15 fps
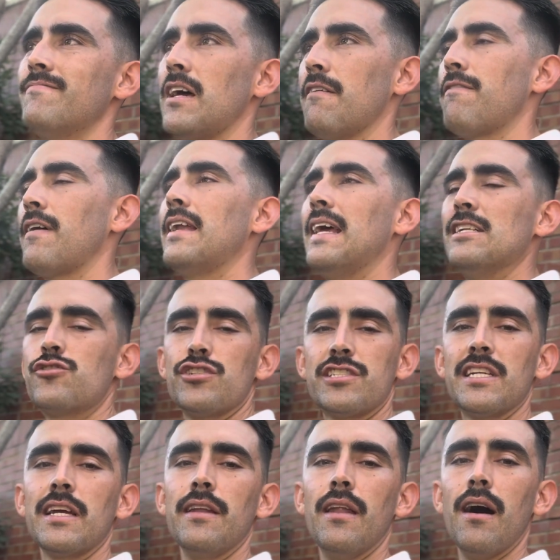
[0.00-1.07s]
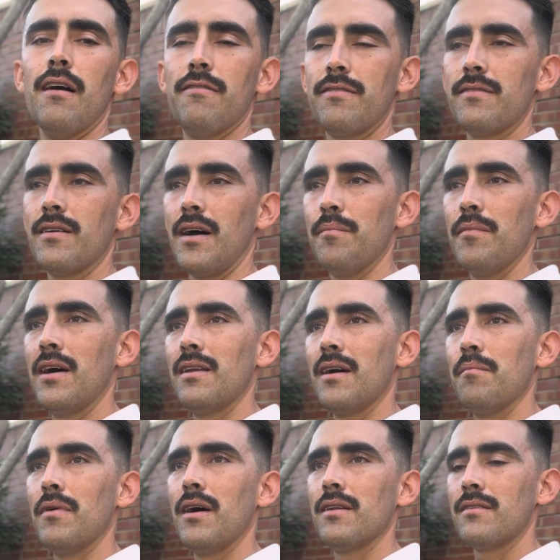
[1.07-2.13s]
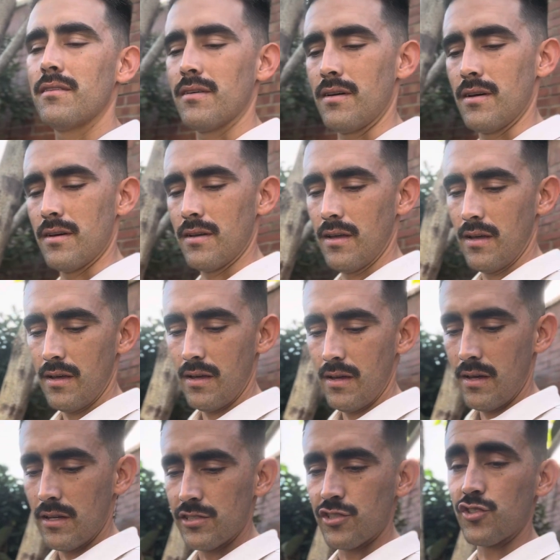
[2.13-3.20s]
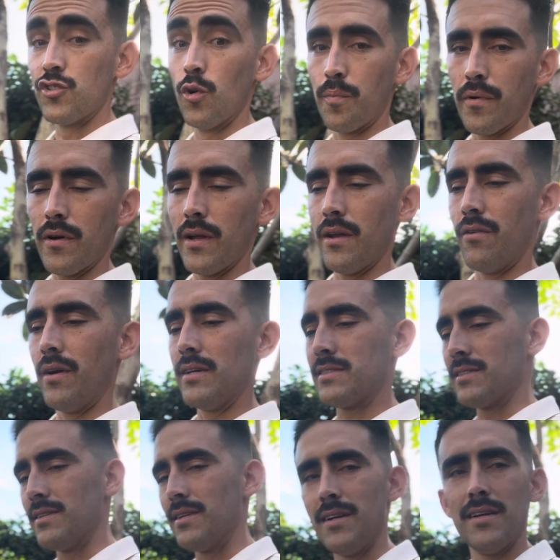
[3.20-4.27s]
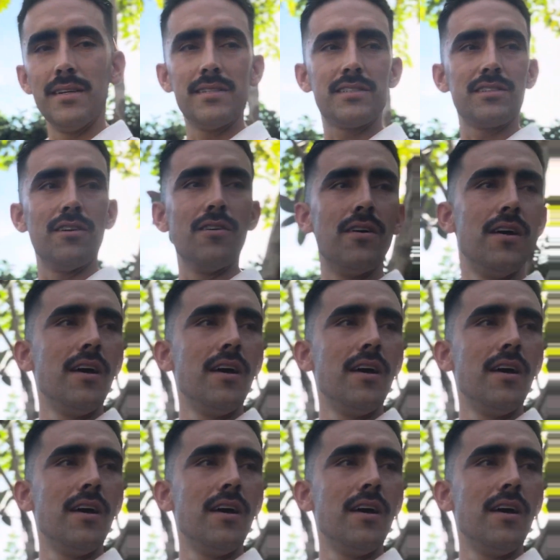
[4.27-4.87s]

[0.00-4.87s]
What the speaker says: find it interesting enough. I'm not super interested in it. So